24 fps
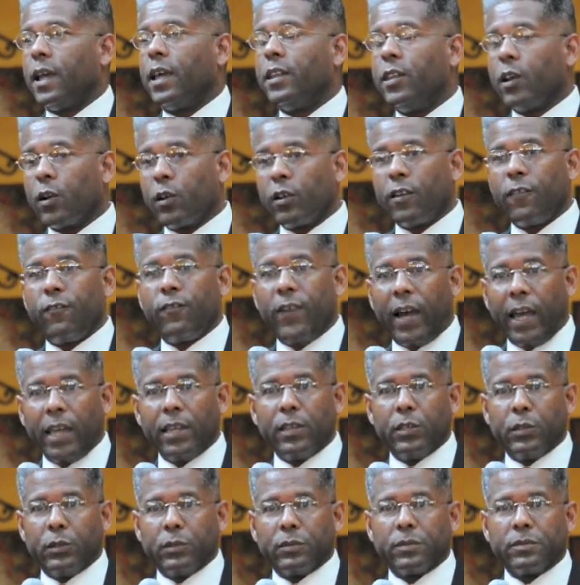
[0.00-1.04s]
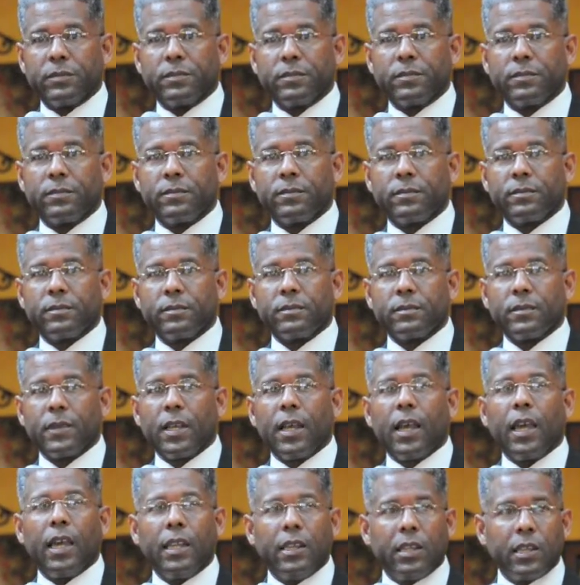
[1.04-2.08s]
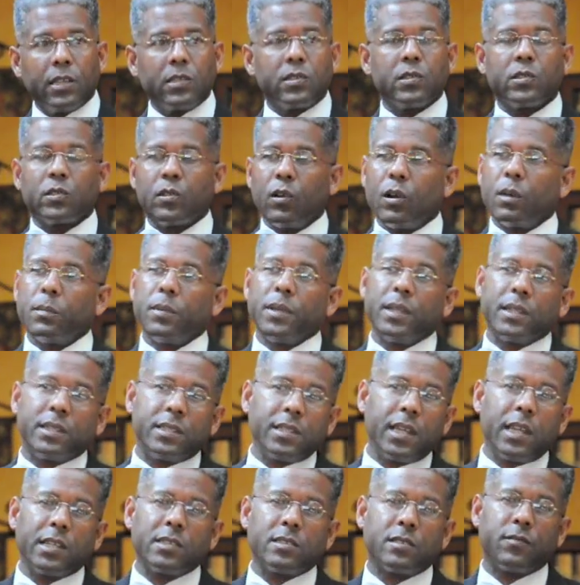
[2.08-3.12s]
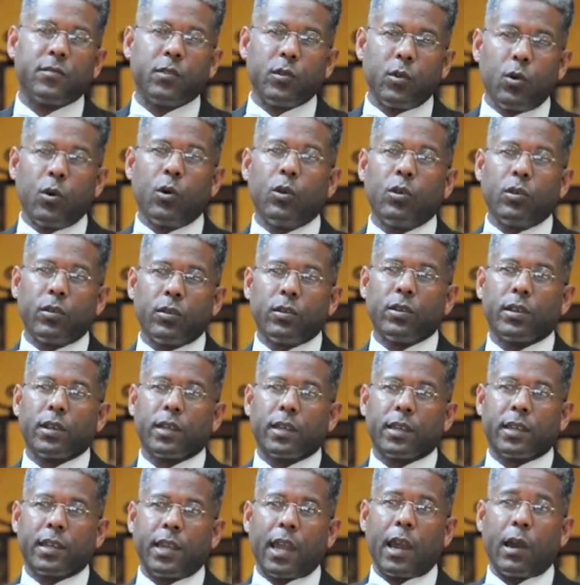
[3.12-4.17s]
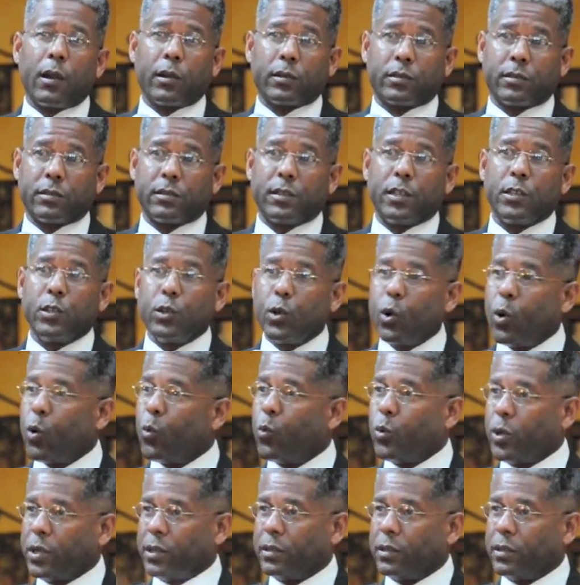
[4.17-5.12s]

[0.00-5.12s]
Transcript: And they're going to fight you. And this is going to be a test of your character and your